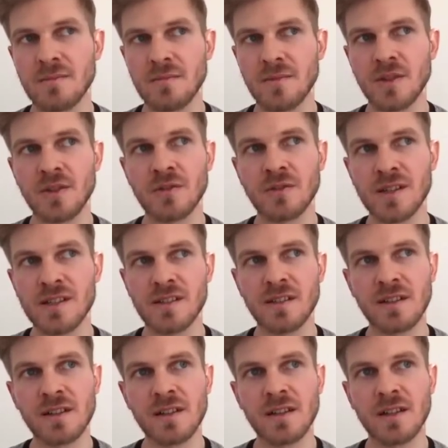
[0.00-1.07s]

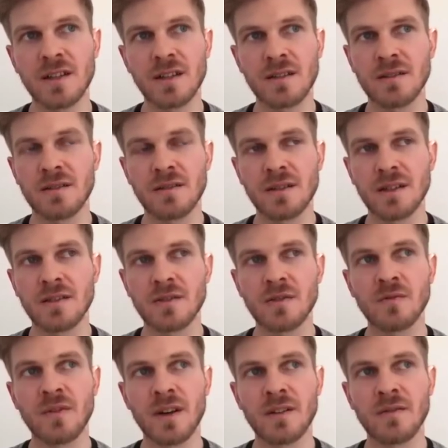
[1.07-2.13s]
heuristically, it
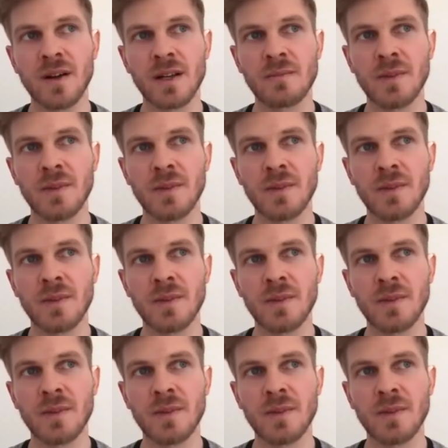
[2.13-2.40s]
could very well